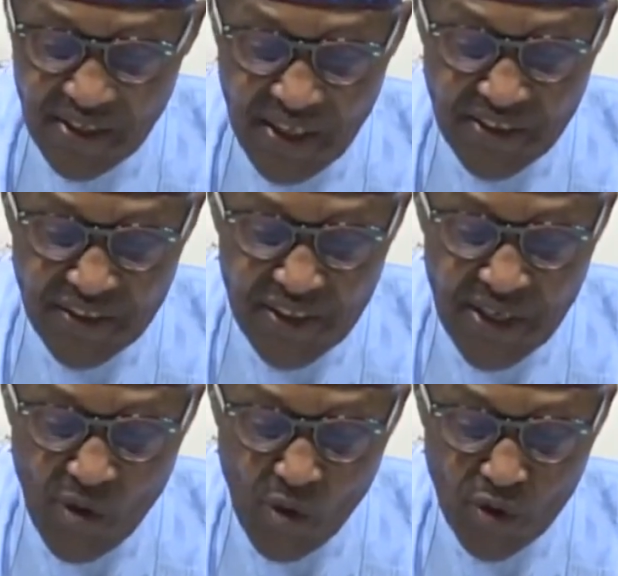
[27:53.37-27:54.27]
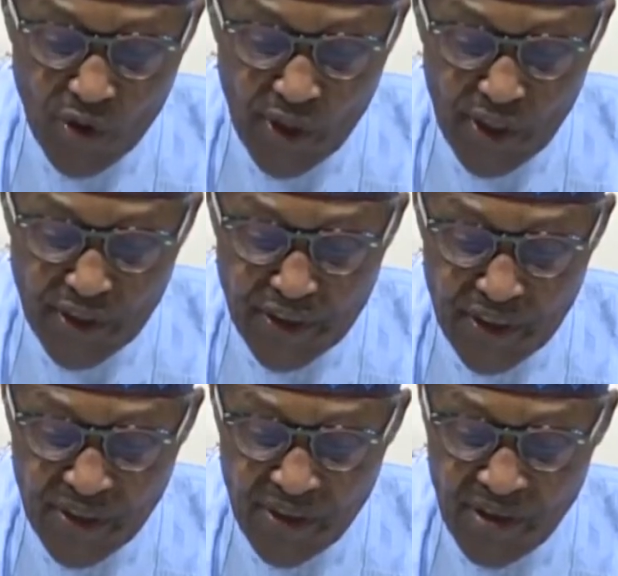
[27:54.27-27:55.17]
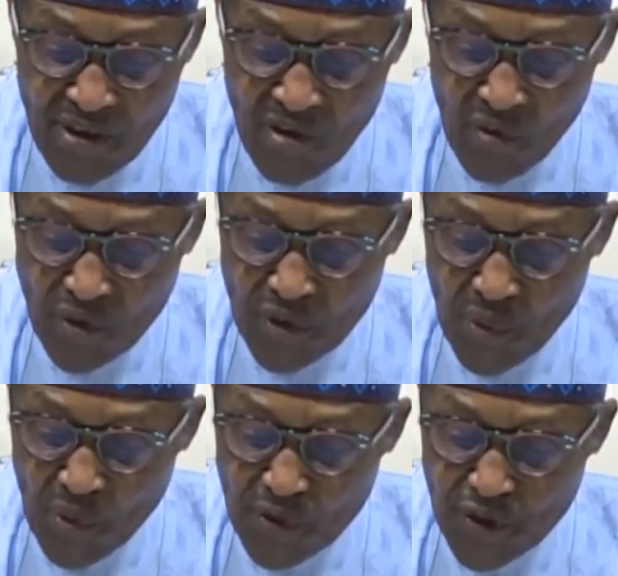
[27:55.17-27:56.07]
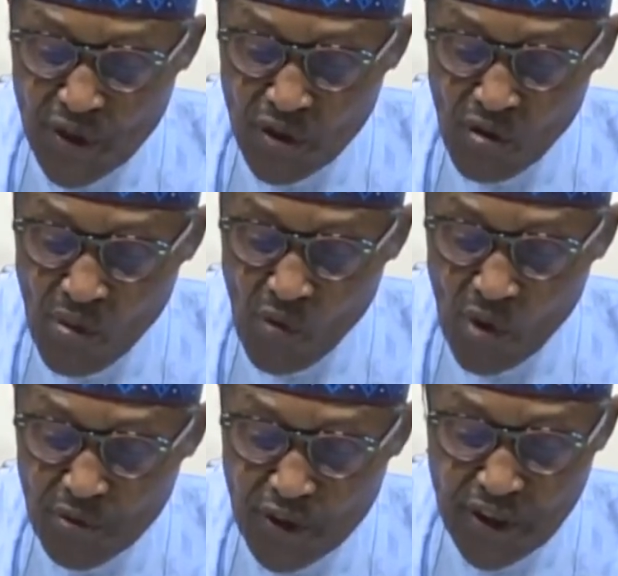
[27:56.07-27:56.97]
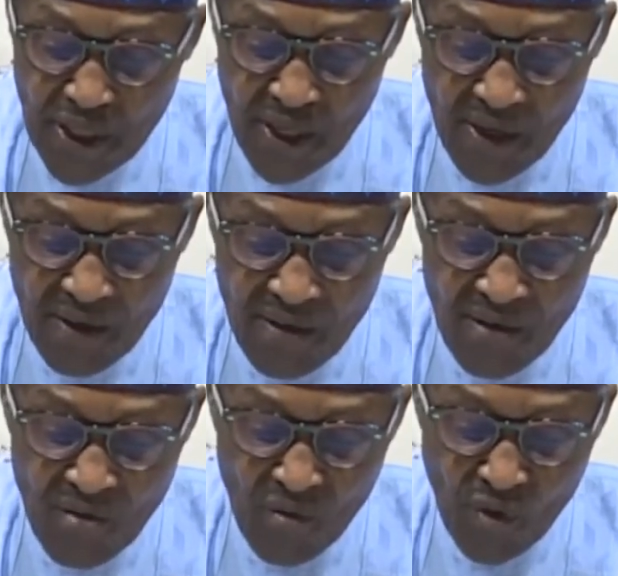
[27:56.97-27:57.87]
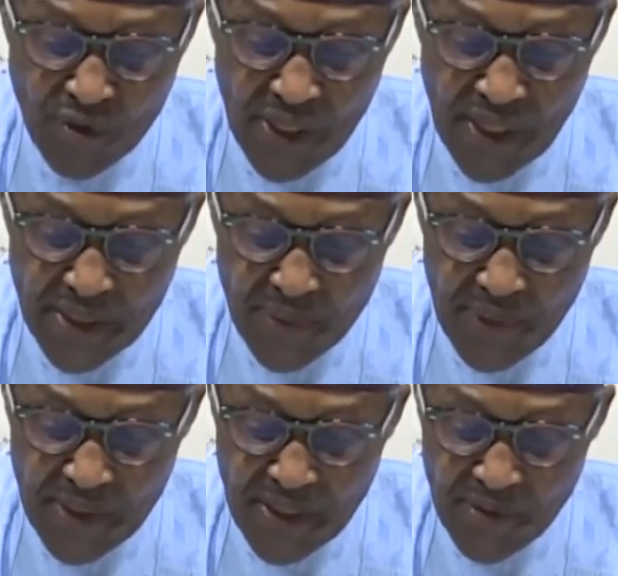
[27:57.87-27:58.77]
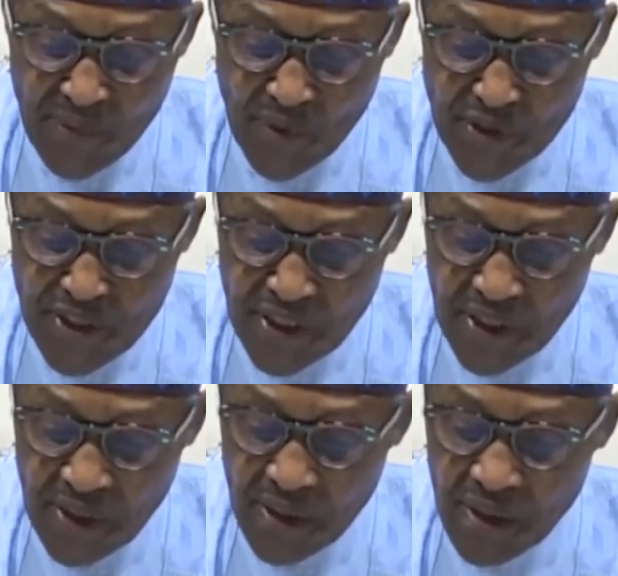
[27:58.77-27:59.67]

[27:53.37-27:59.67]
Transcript: Nigeria won election for the position of Commissioner for the expanded political,